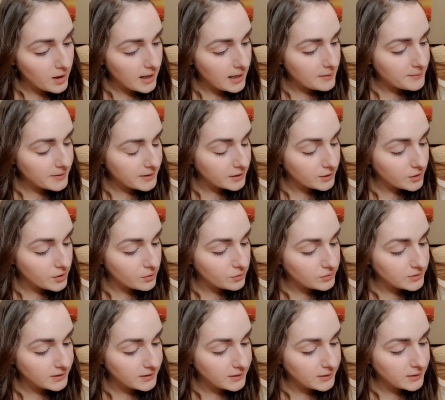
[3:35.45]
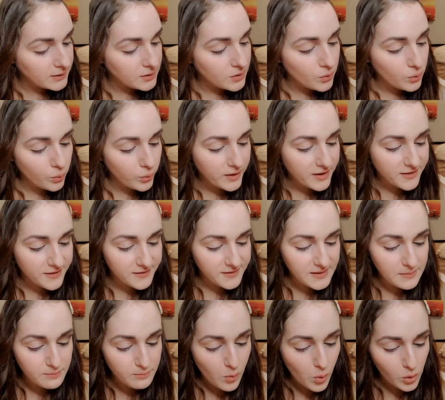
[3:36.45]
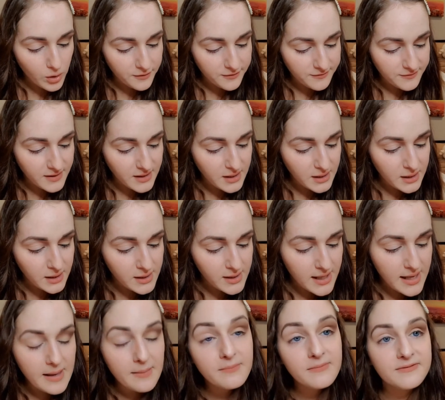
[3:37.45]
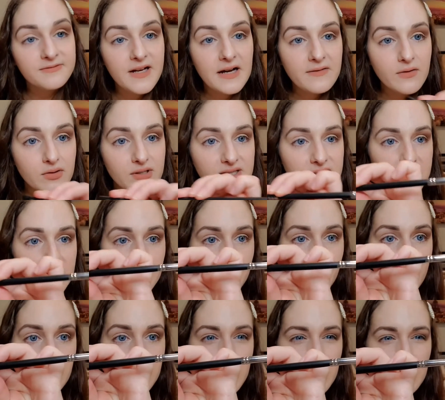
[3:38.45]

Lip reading: I'm going to go in with the Morphe M506 brush.